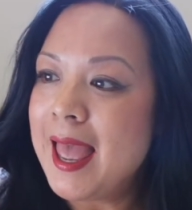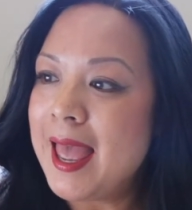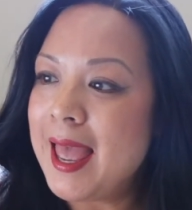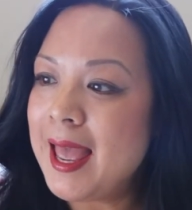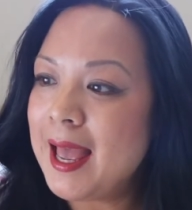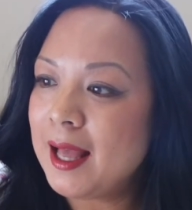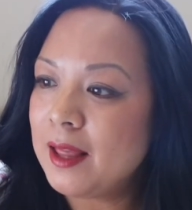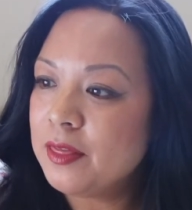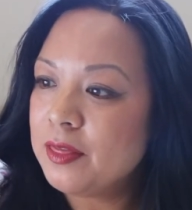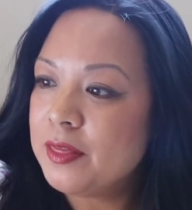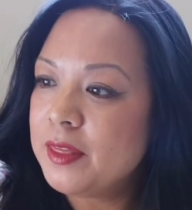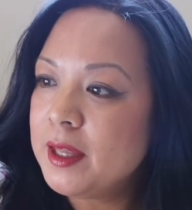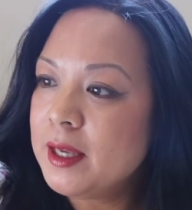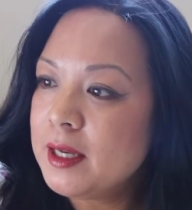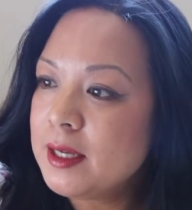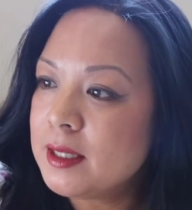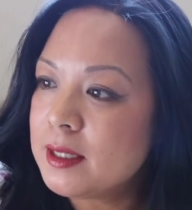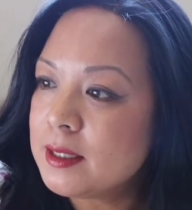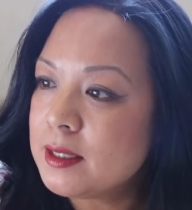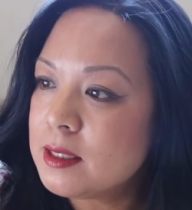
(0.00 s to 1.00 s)
And
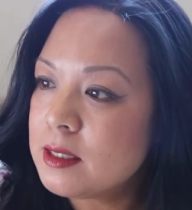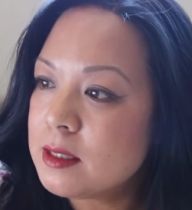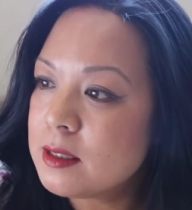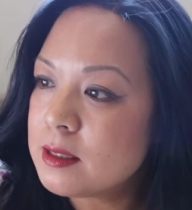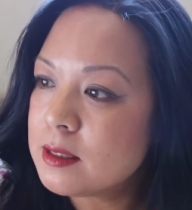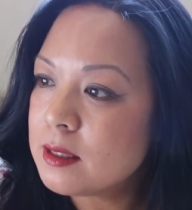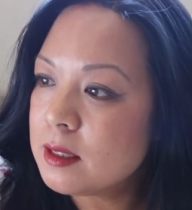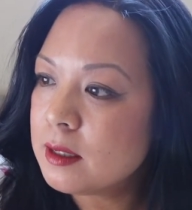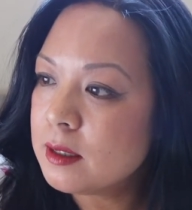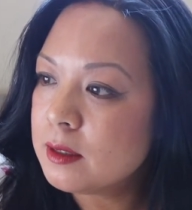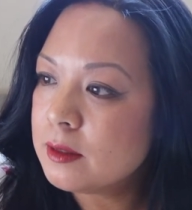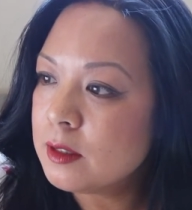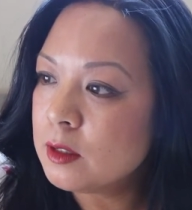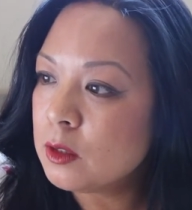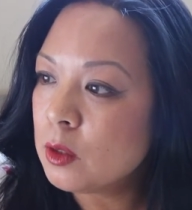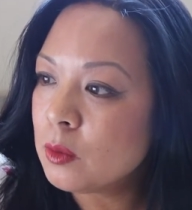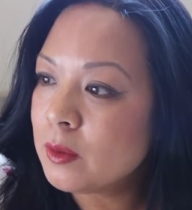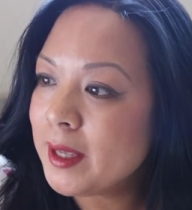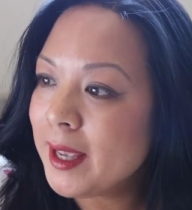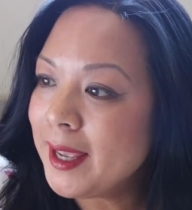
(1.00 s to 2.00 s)
this, the
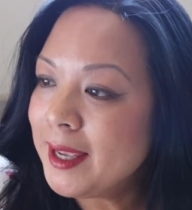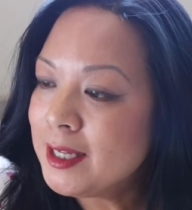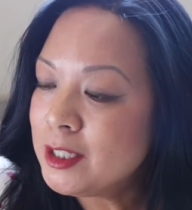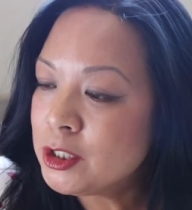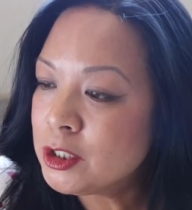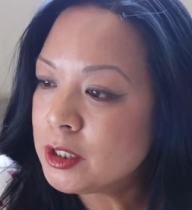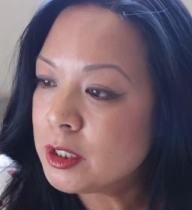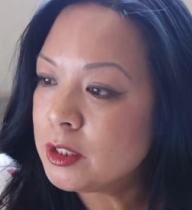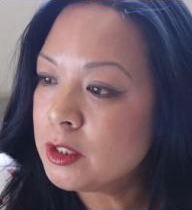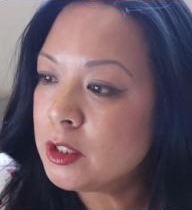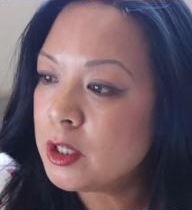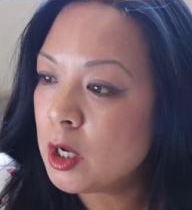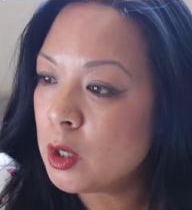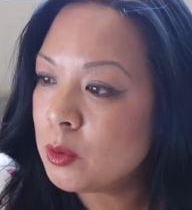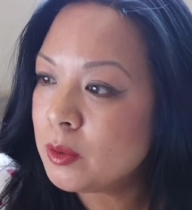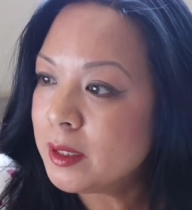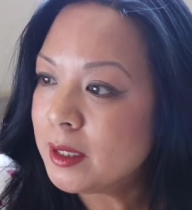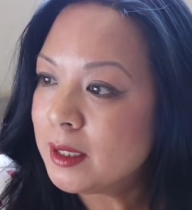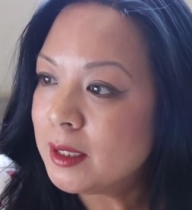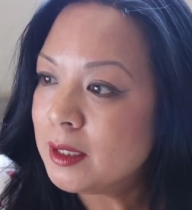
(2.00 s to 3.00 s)
location
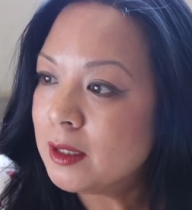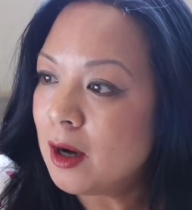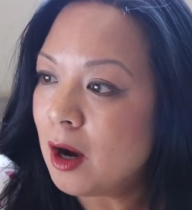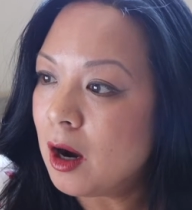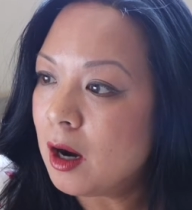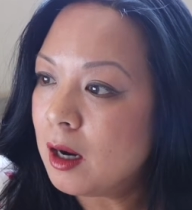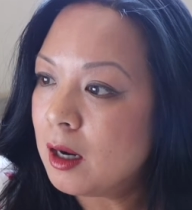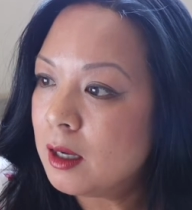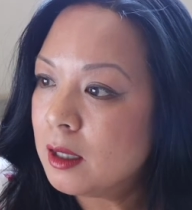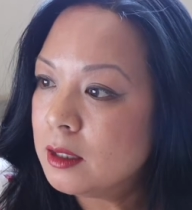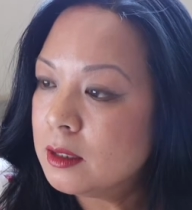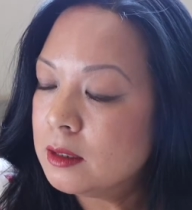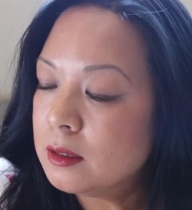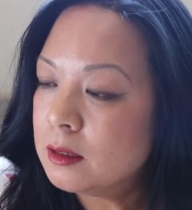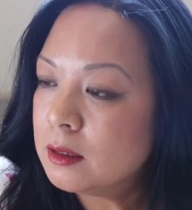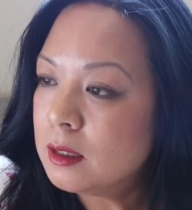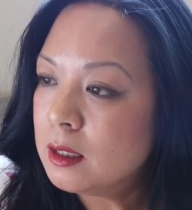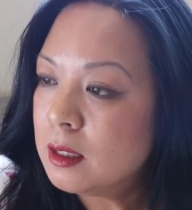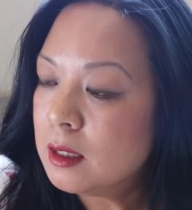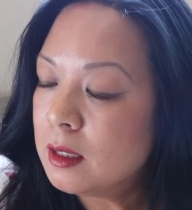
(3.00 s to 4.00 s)
noted
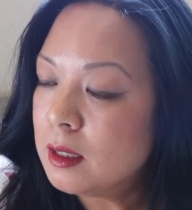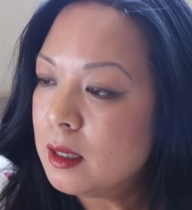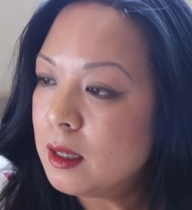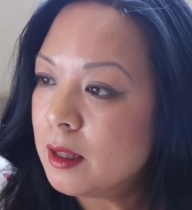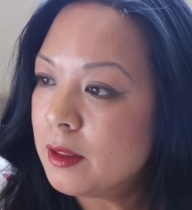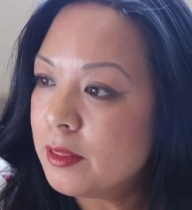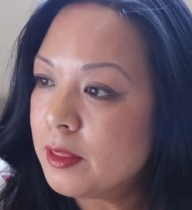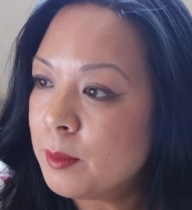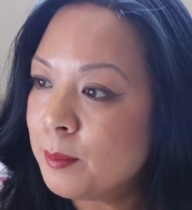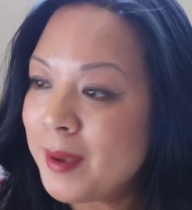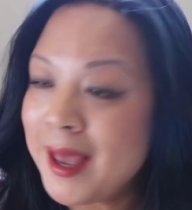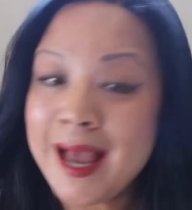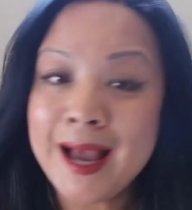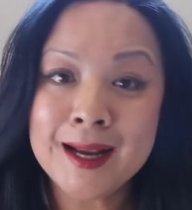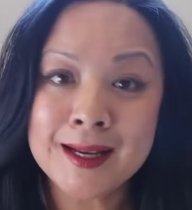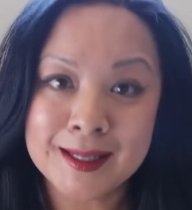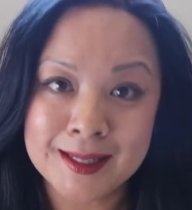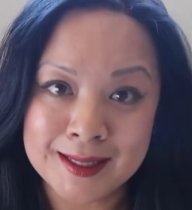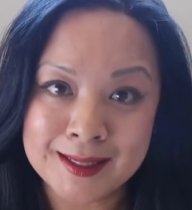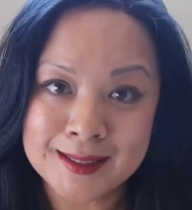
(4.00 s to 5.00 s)
on the
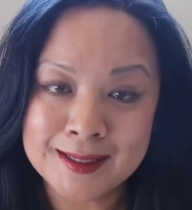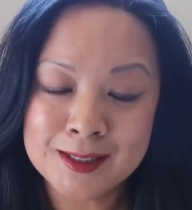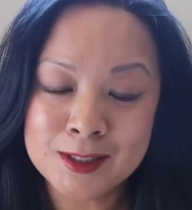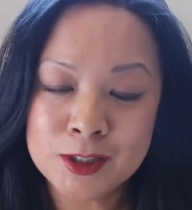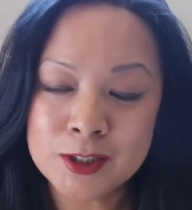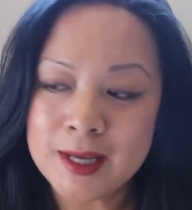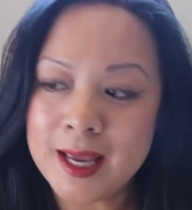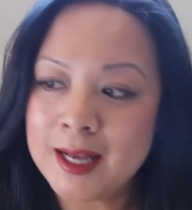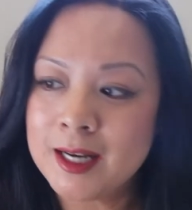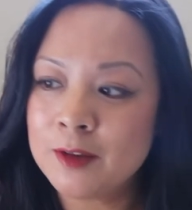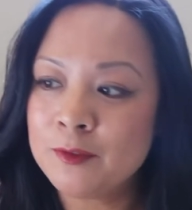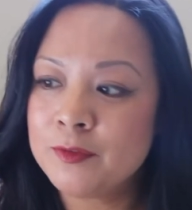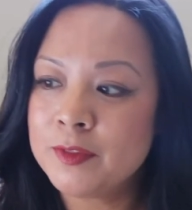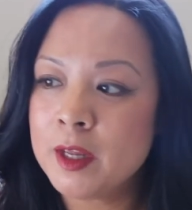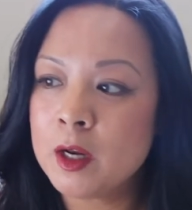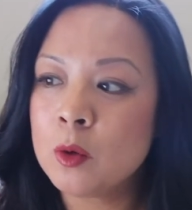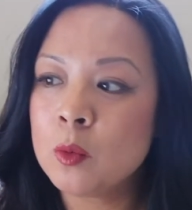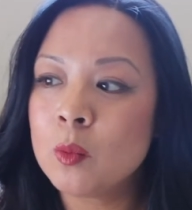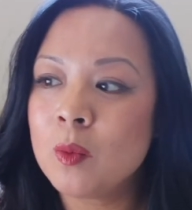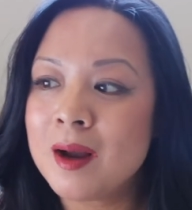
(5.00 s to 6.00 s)
package, and if
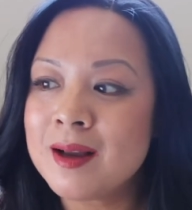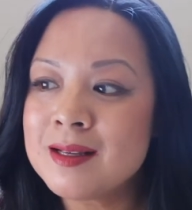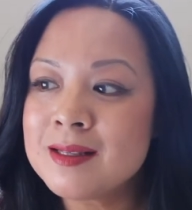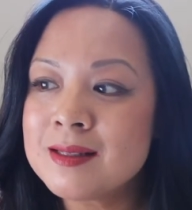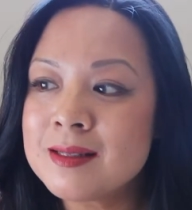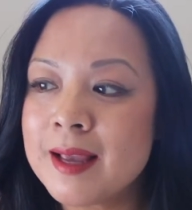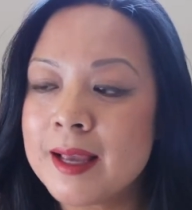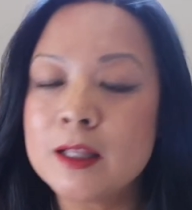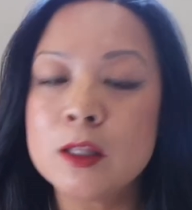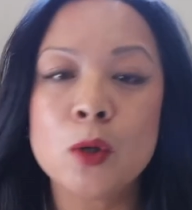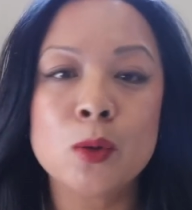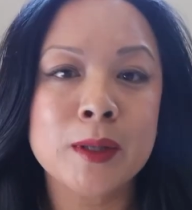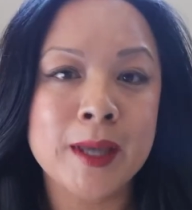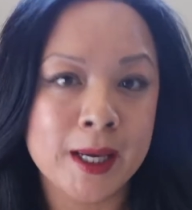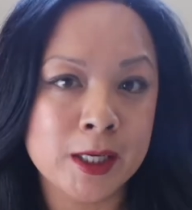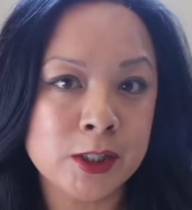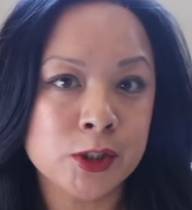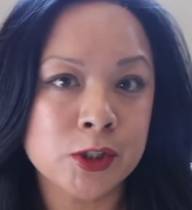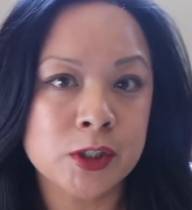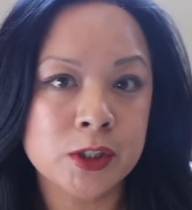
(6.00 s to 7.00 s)
there was a
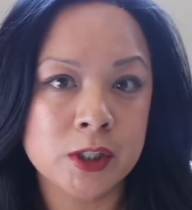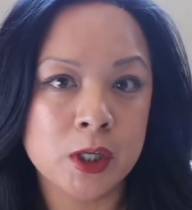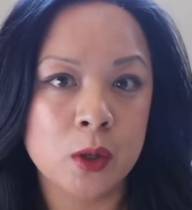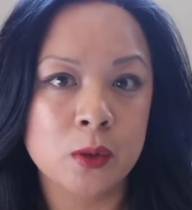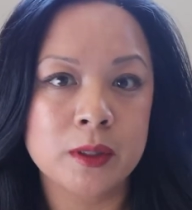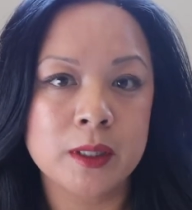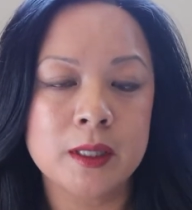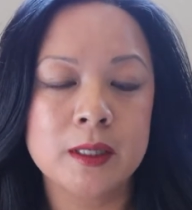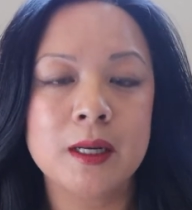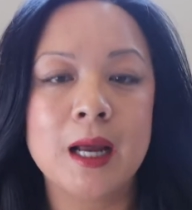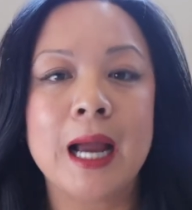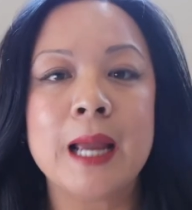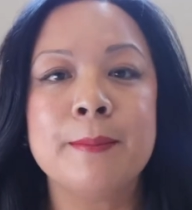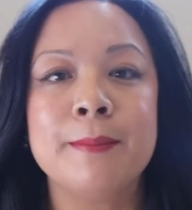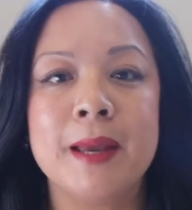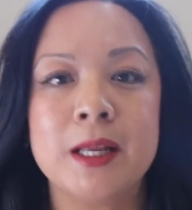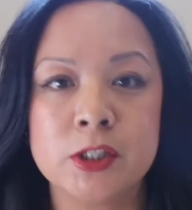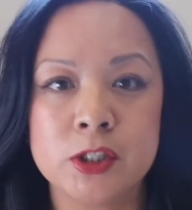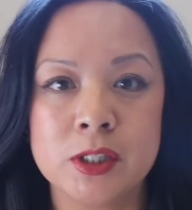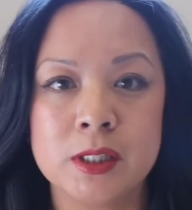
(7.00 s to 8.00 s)
location noted, I
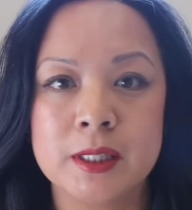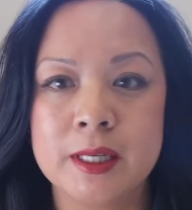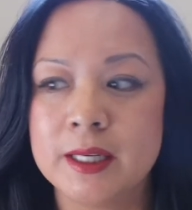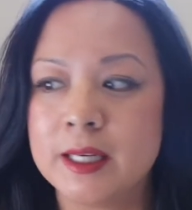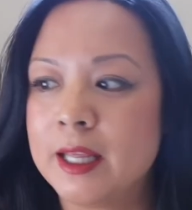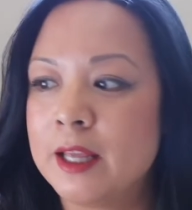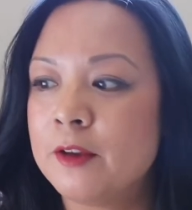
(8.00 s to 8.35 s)
mentioned it.